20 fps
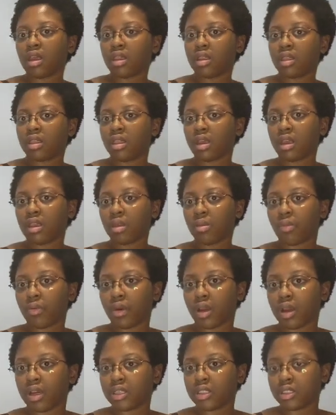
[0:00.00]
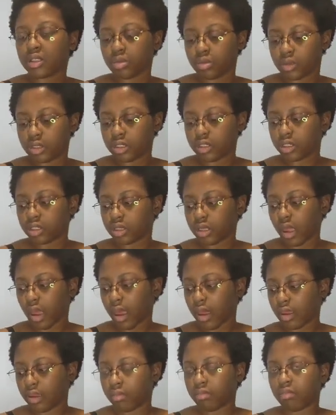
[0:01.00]
this brush, which
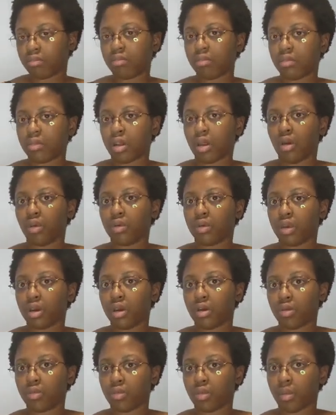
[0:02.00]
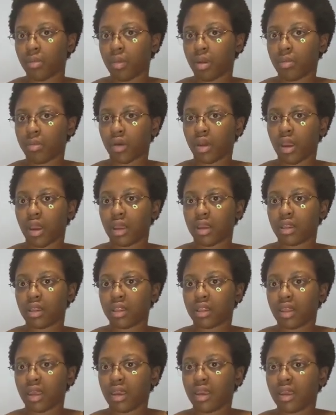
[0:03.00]
I don't remember how to
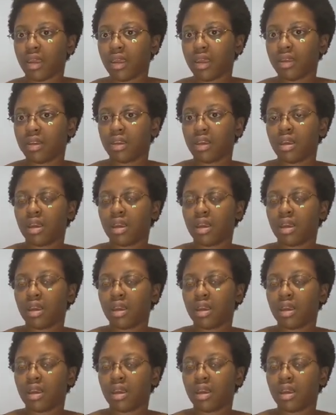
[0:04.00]
say it.